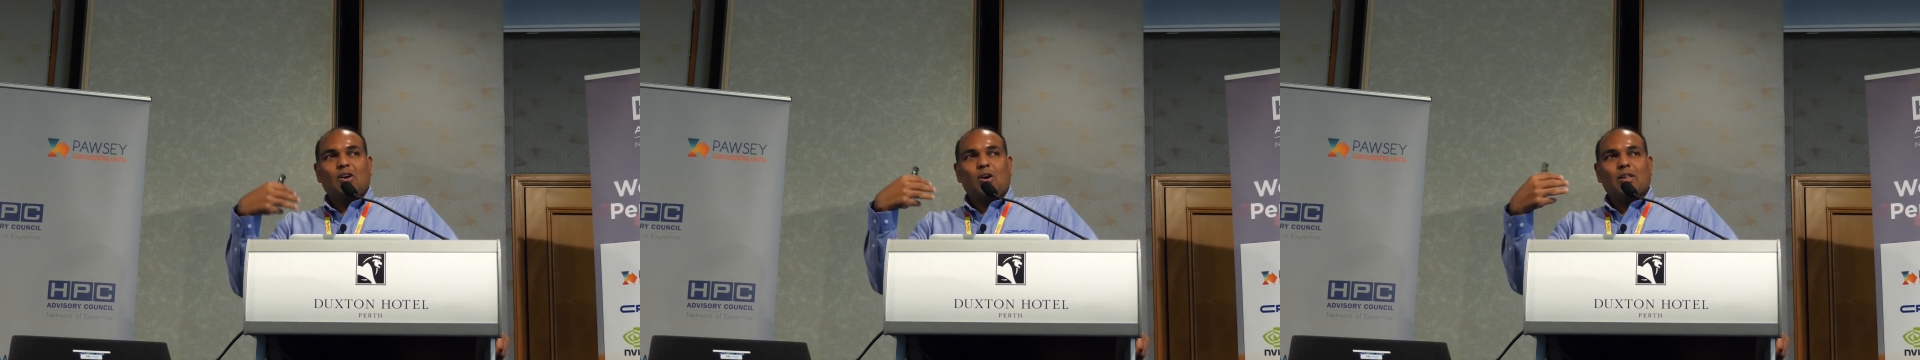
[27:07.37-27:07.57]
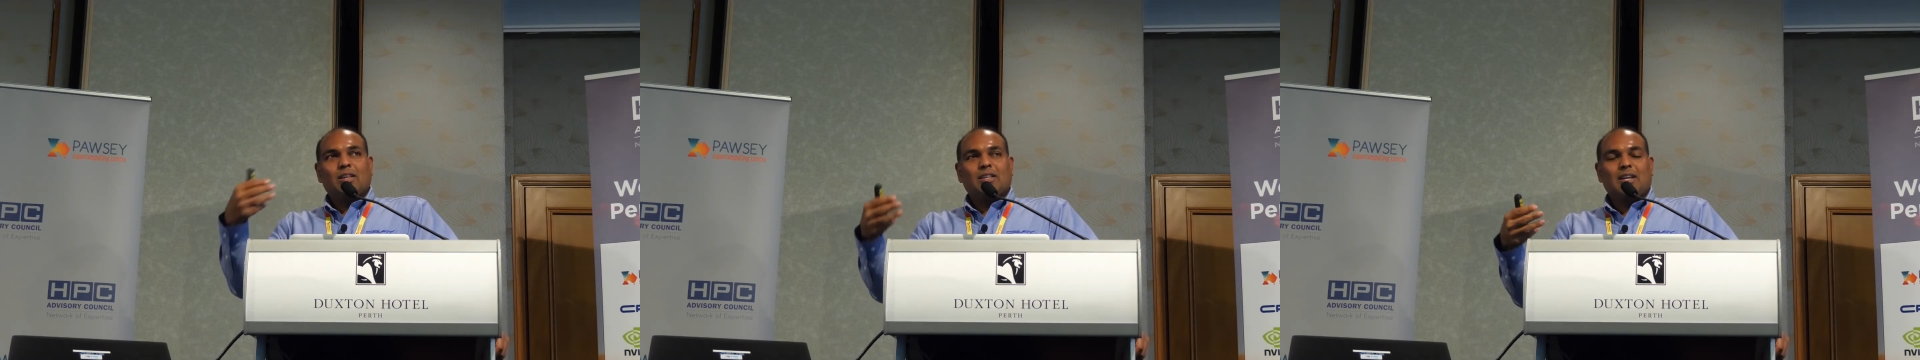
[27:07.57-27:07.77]

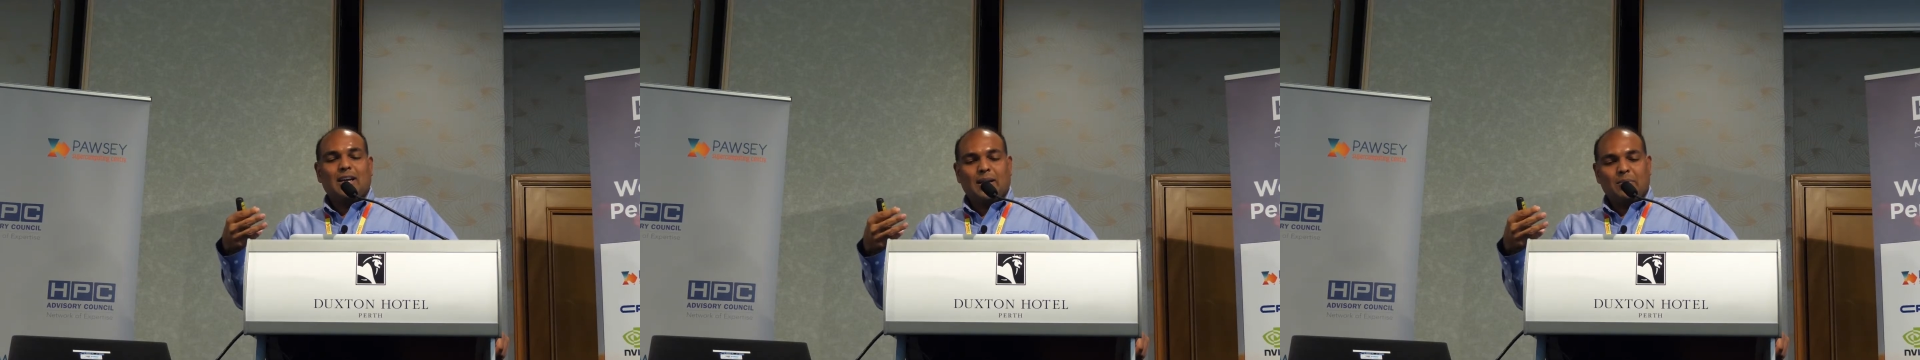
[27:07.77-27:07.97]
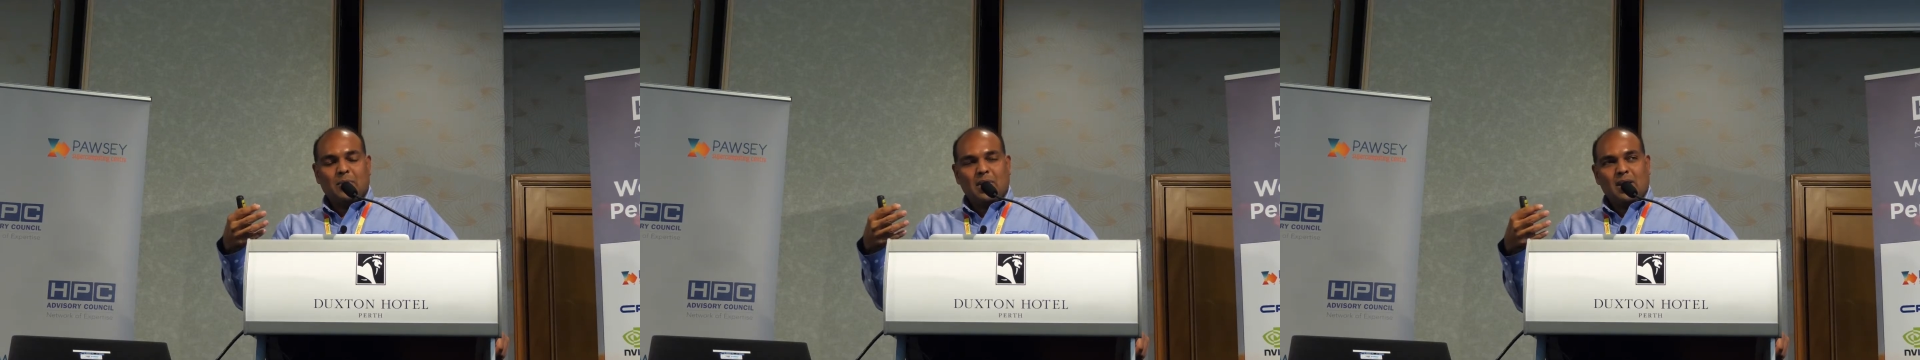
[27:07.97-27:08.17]
all the
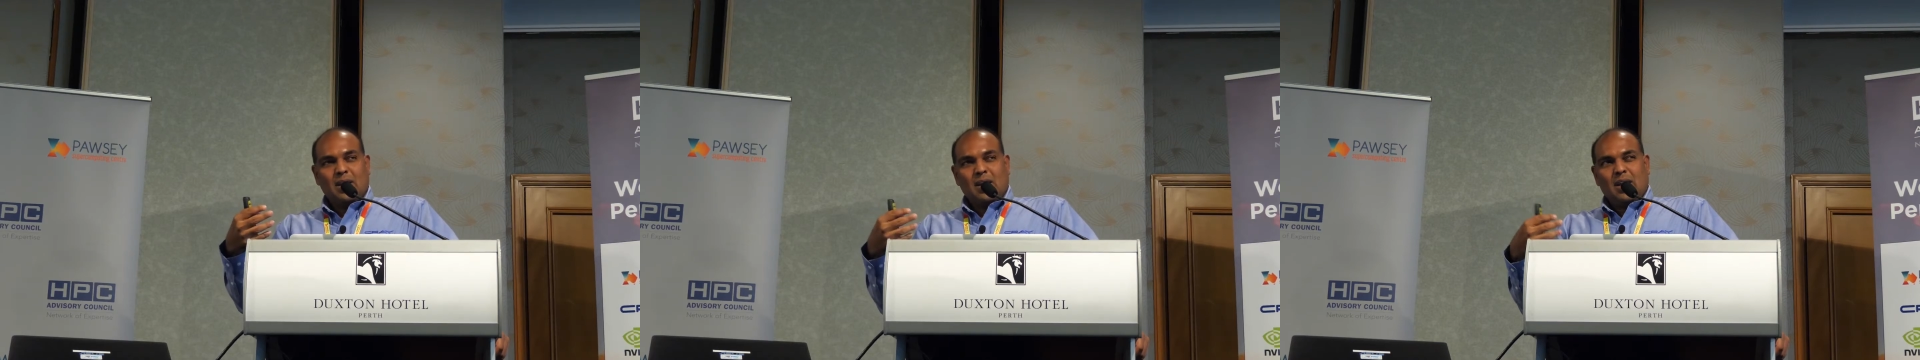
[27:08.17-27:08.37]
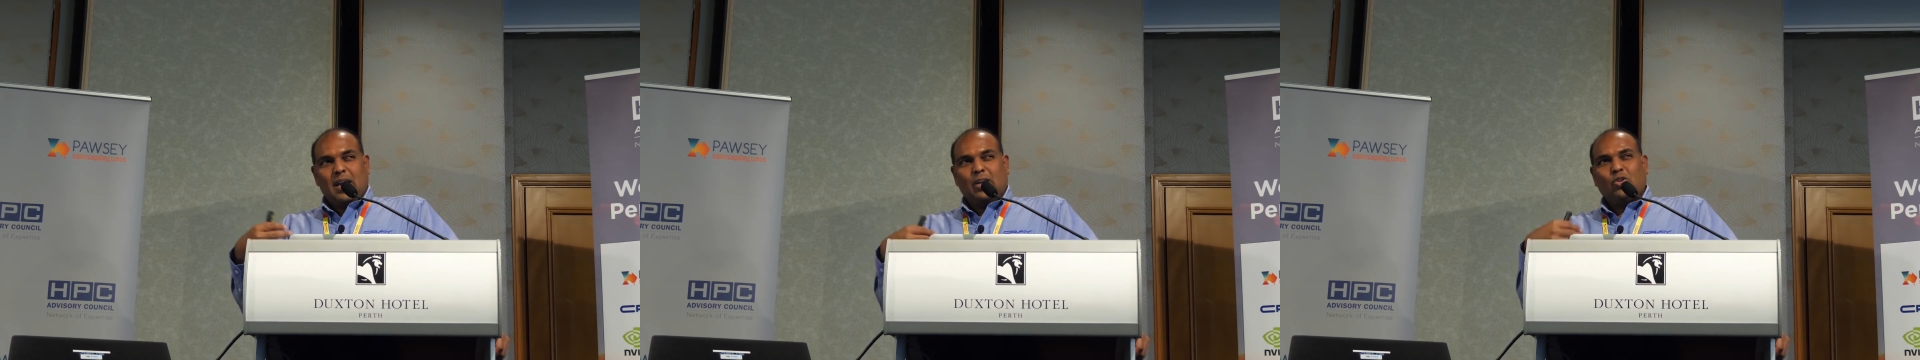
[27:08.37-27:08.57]
time.
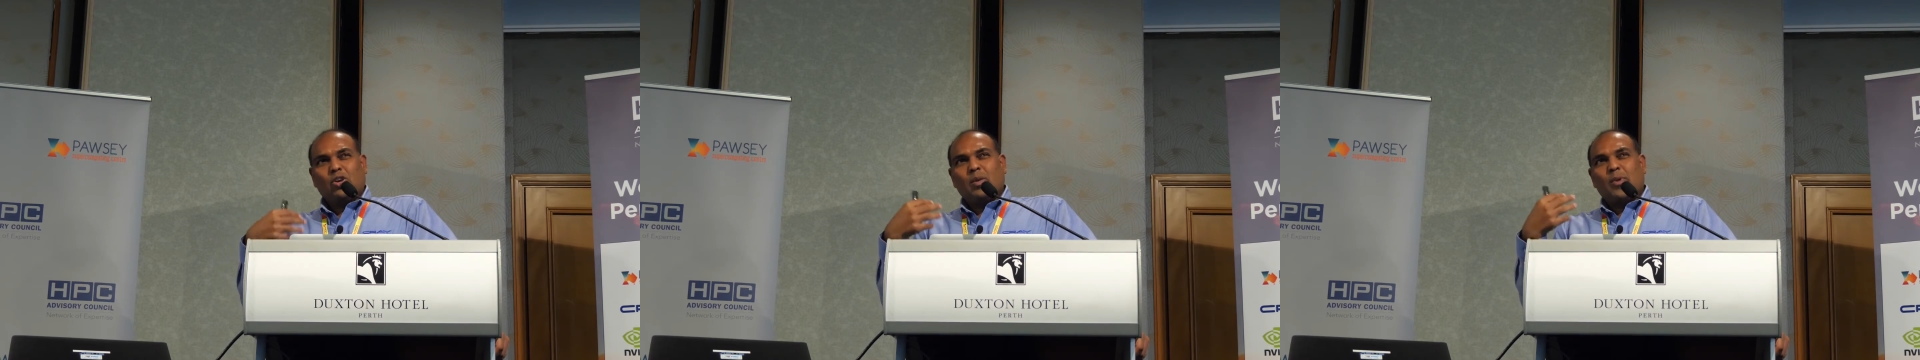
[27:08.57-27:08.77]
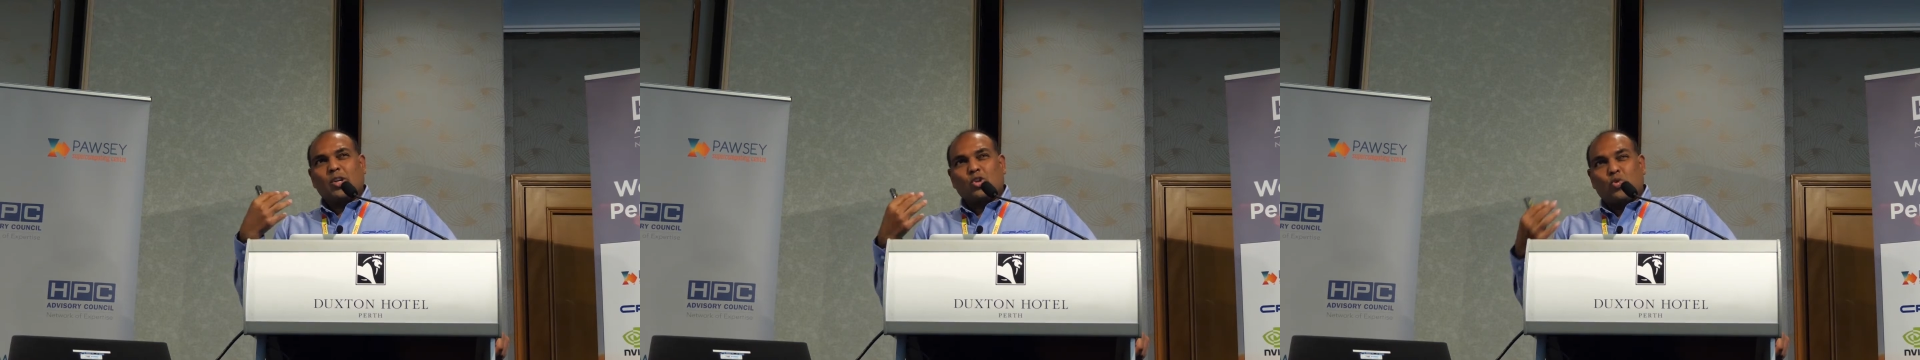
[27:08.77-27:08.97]
It took
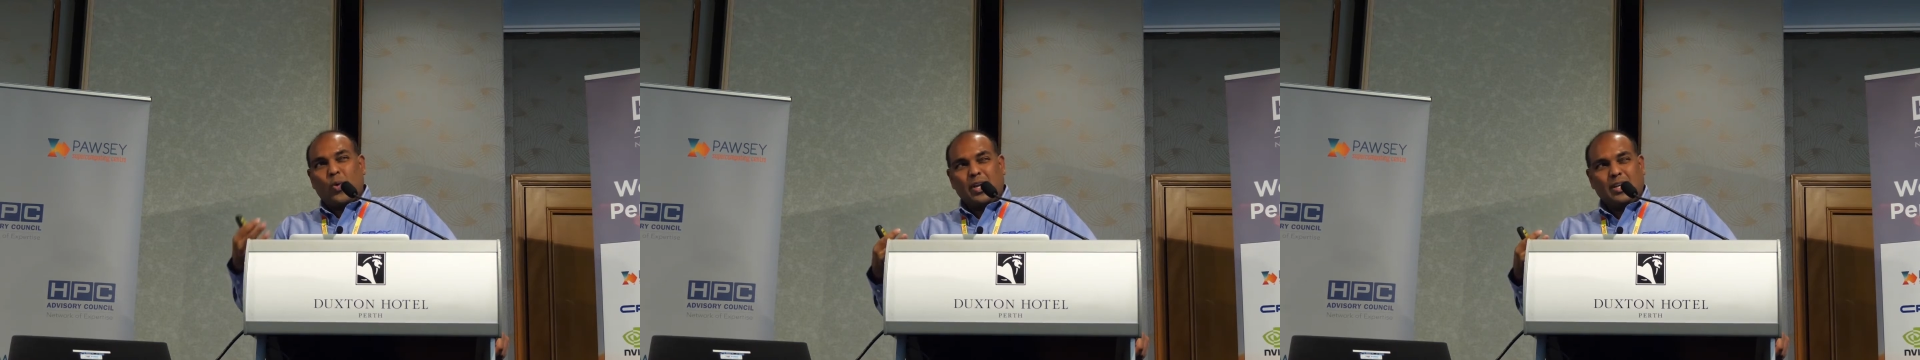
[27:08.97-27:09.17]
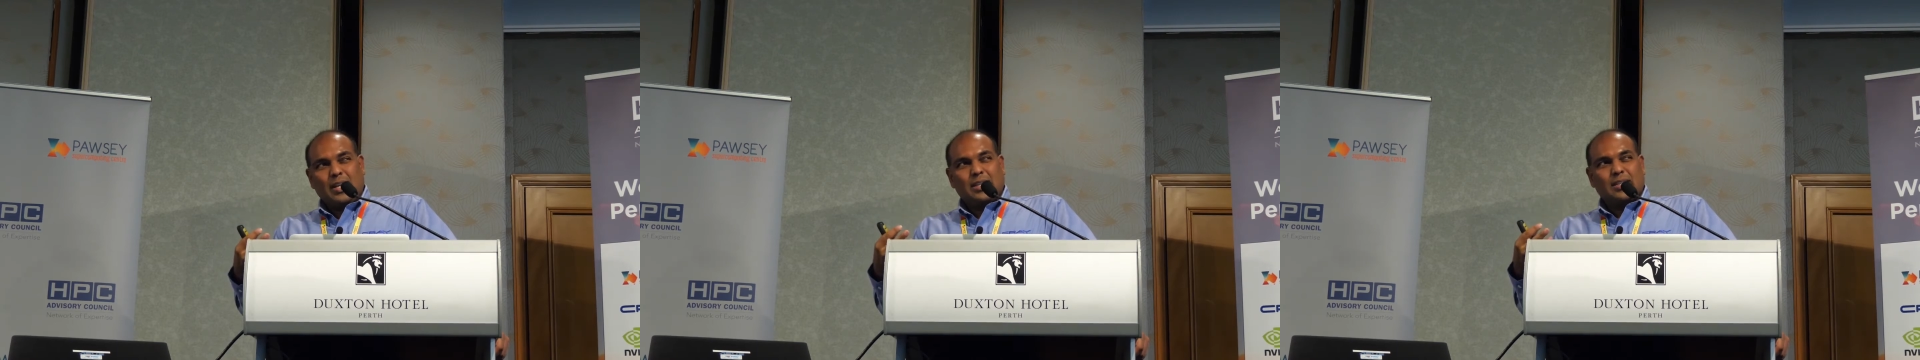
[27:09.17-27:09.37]
about 20